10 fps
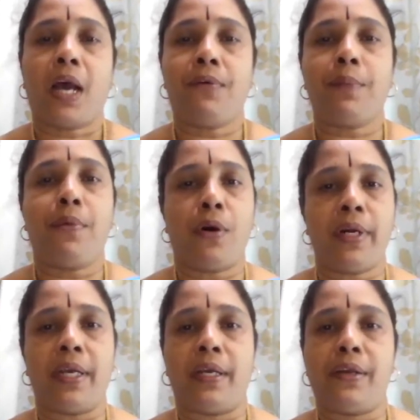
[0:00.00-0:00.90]
Our
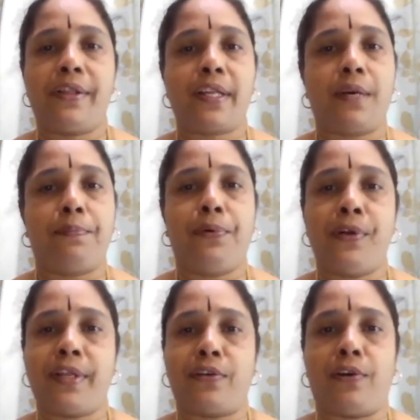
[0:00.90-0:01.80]
body is
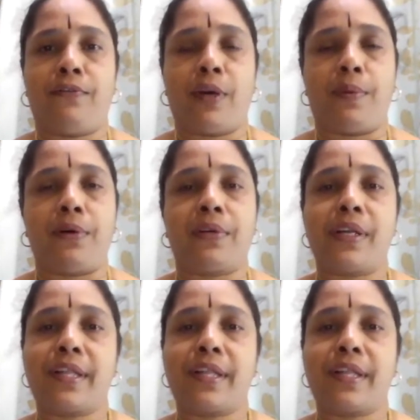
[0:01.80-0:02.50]
composed of about